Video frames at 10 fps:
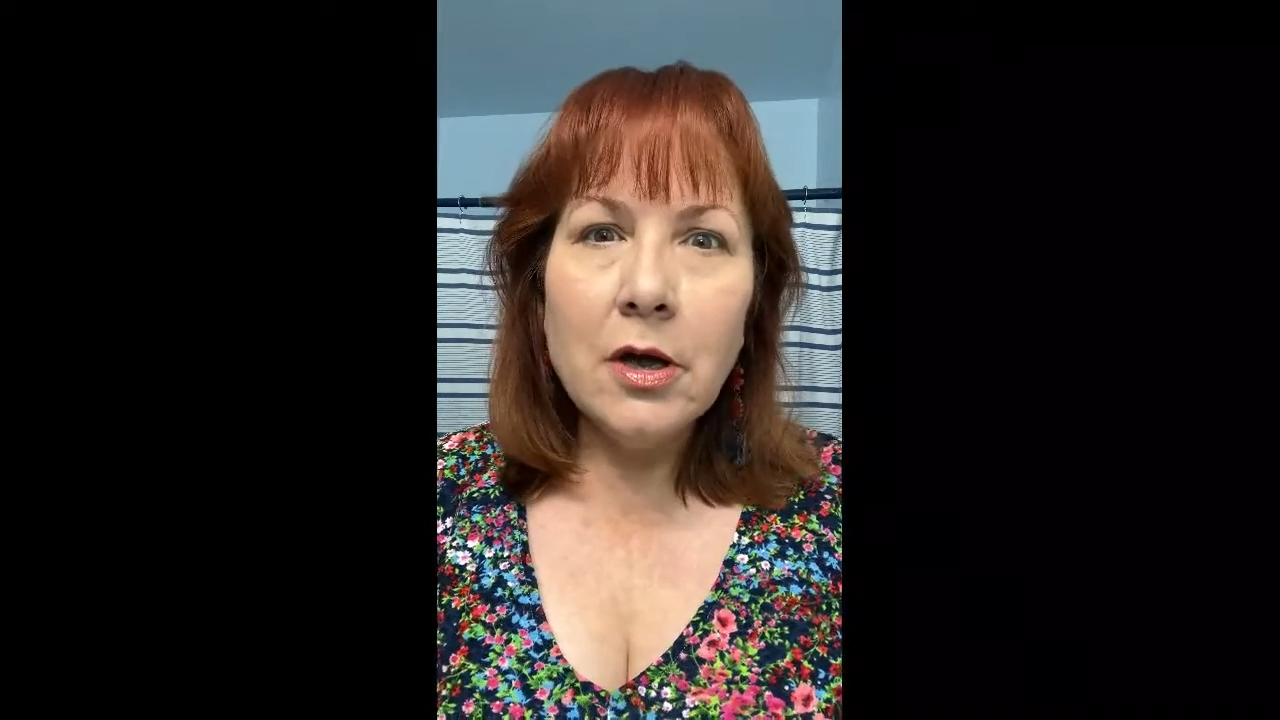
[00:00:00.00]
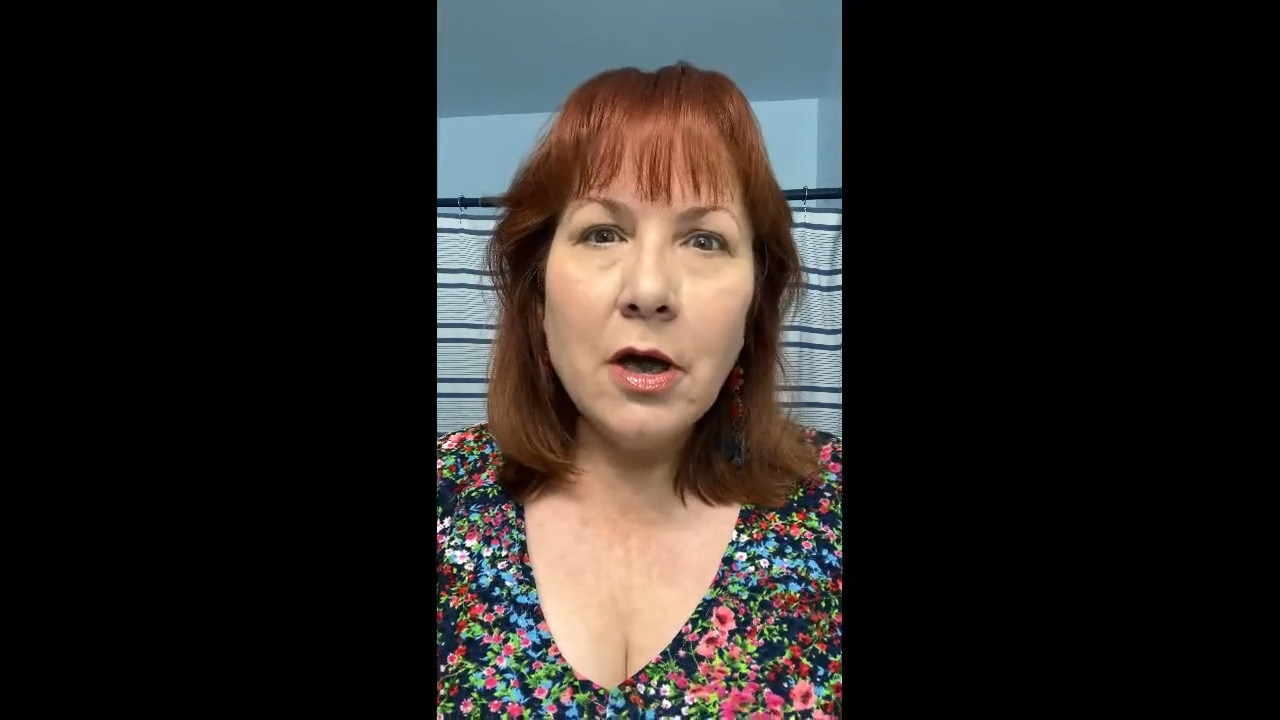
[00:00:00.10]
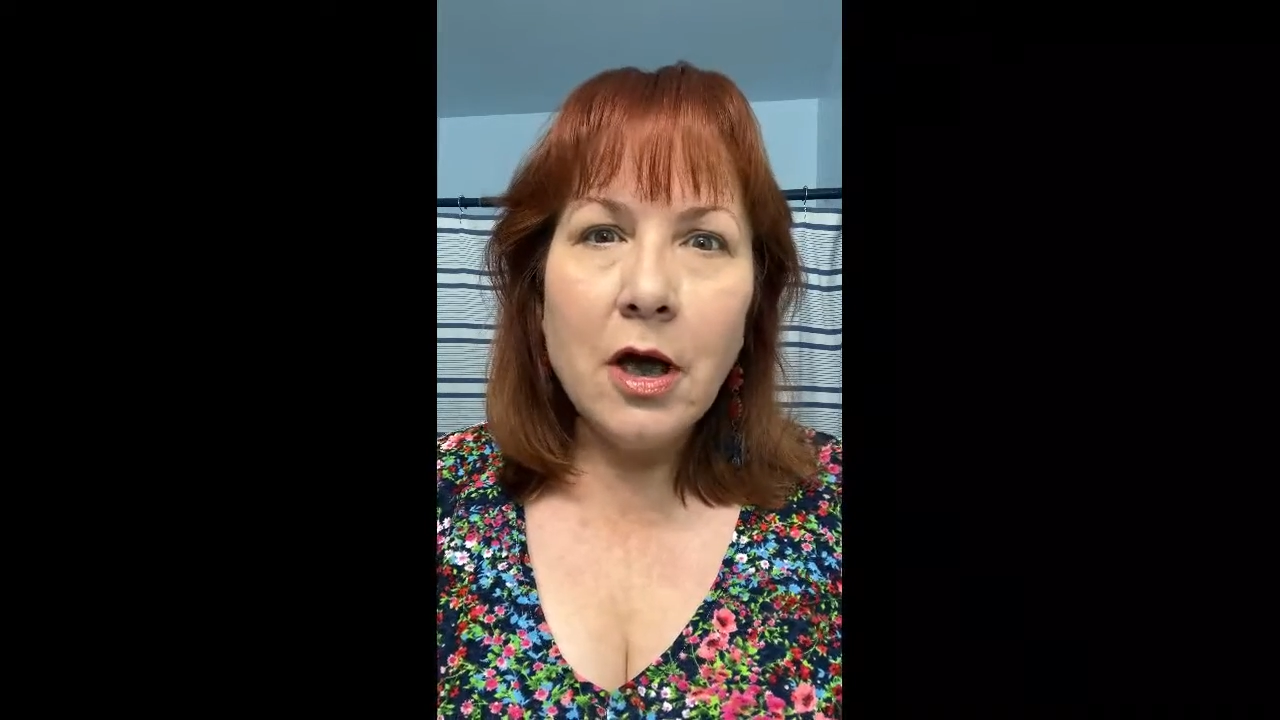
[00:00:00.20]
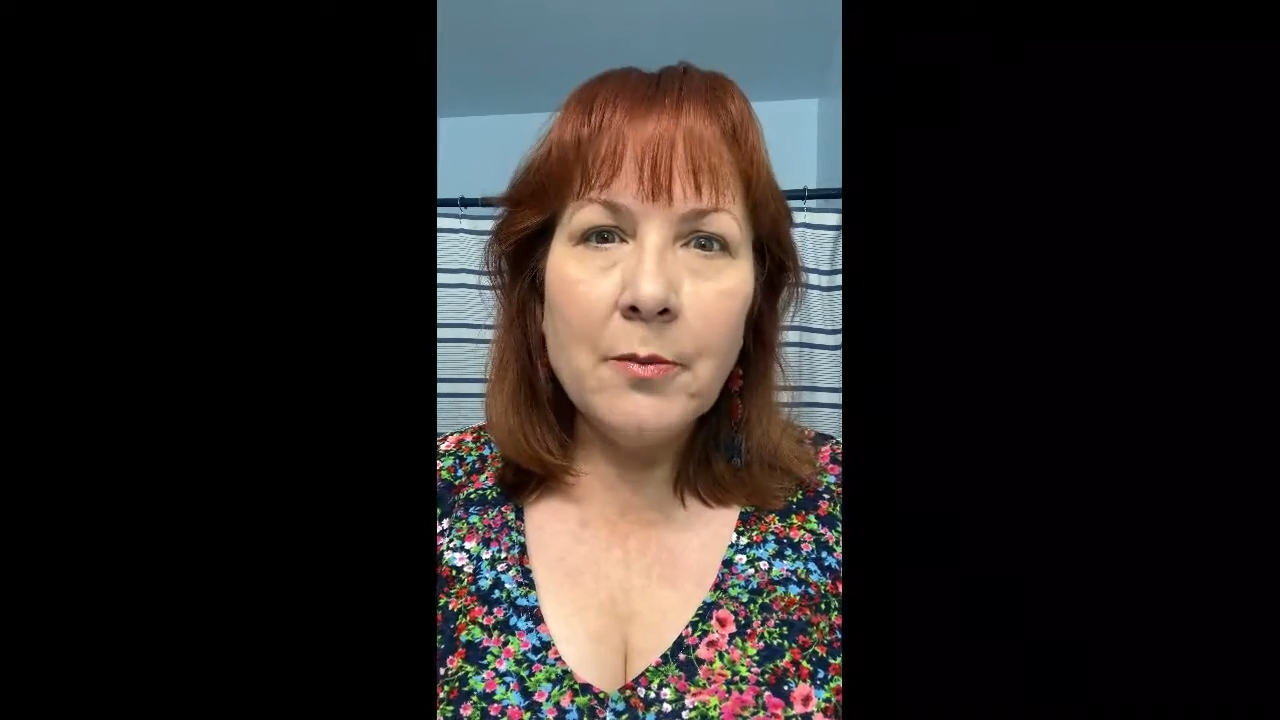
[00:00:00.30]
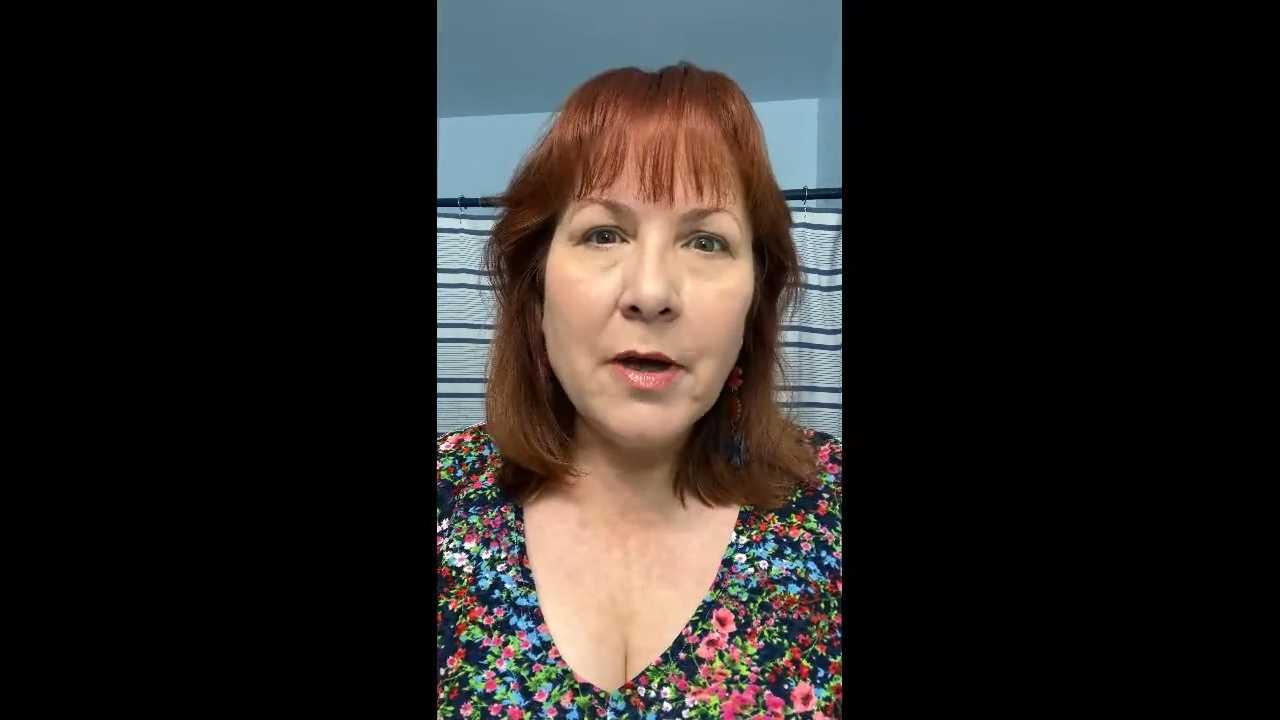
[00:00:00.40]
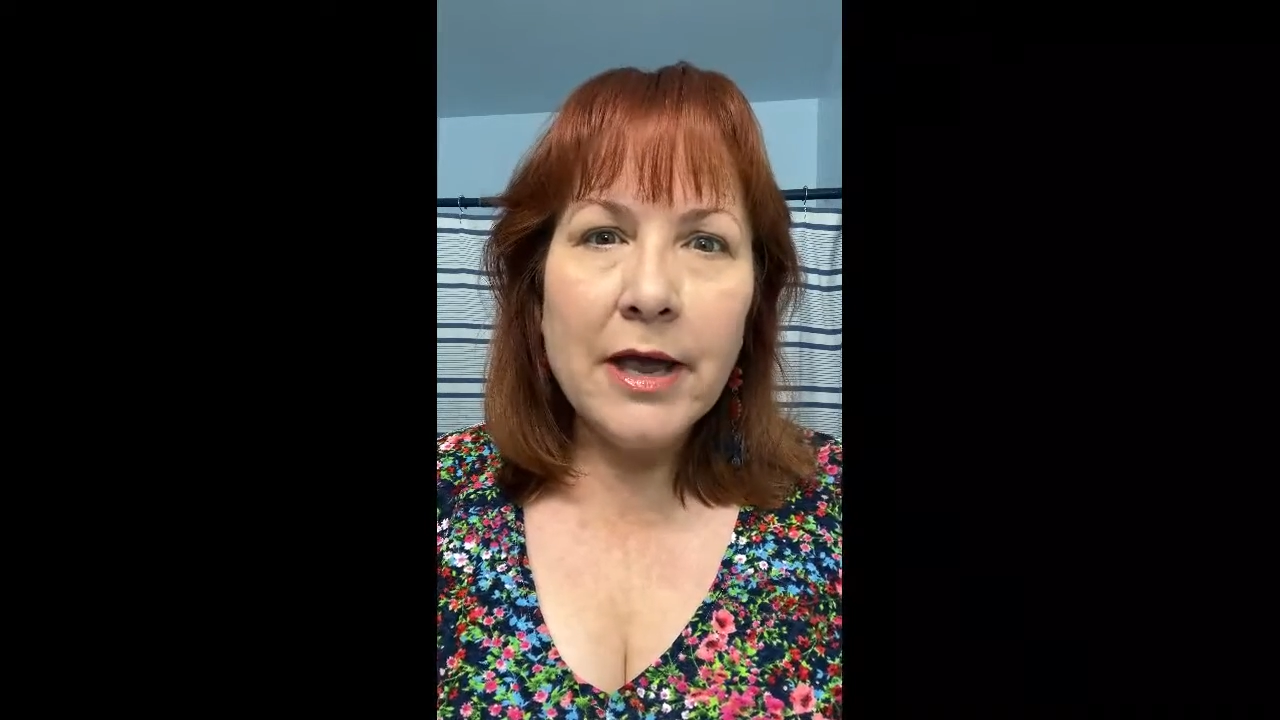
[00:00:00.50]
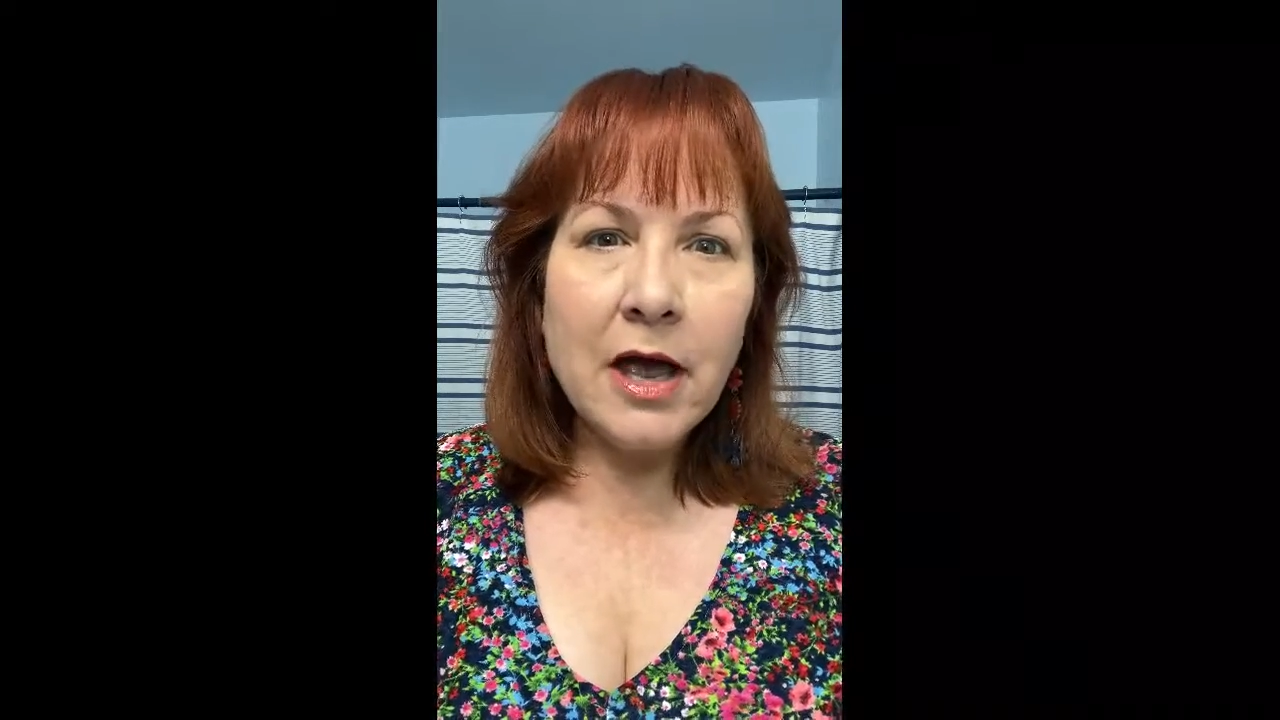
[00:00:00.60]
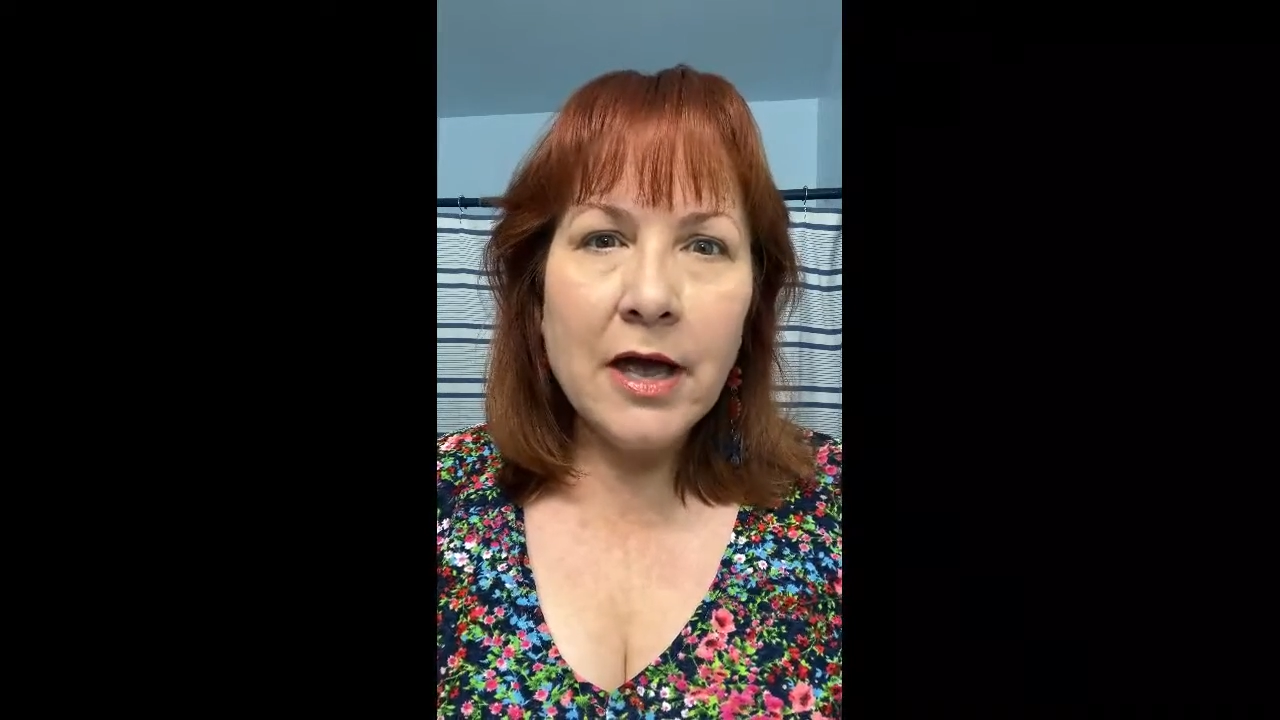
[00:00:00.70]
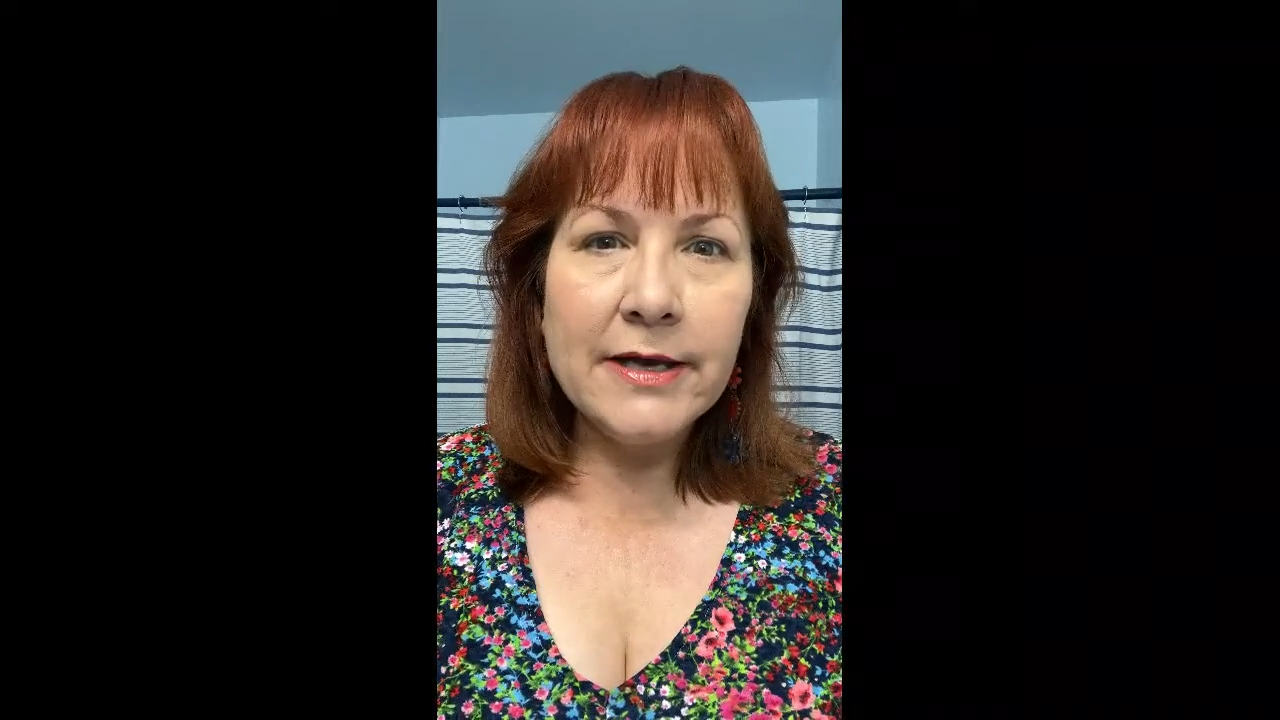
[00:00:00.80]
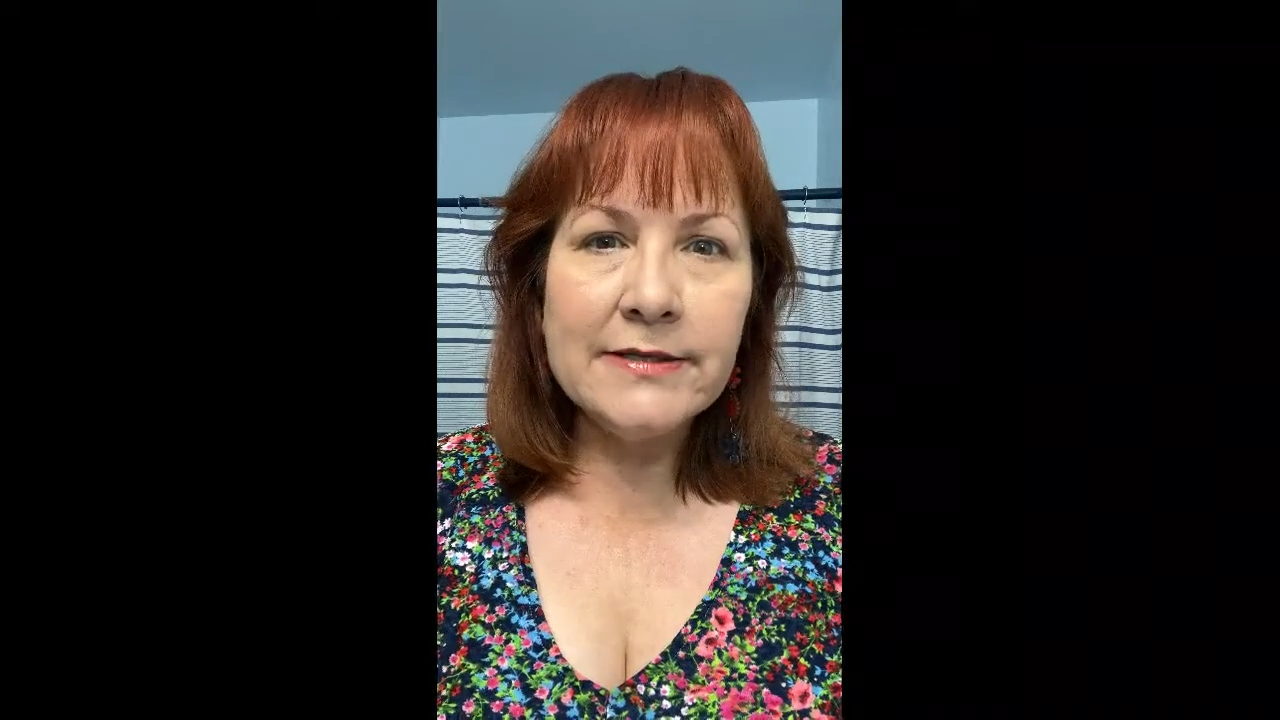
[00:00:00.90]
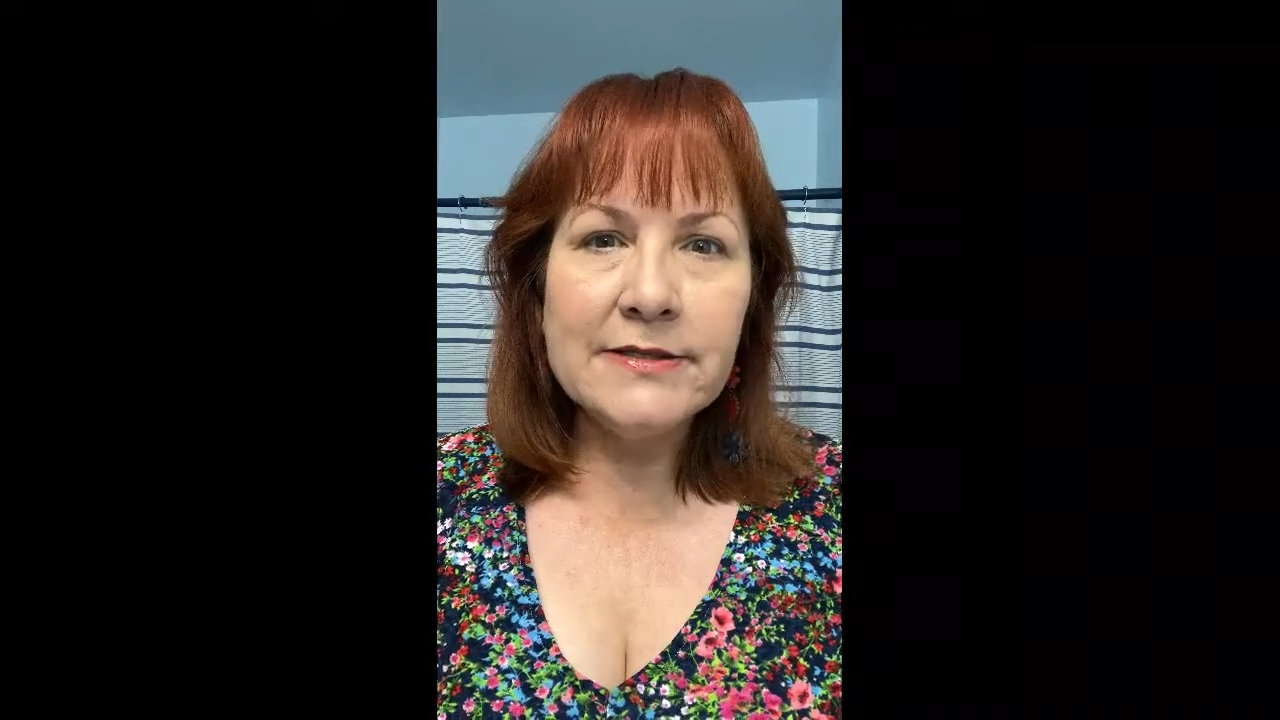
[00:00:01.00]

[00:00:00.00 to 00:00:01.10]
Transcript: on my eyes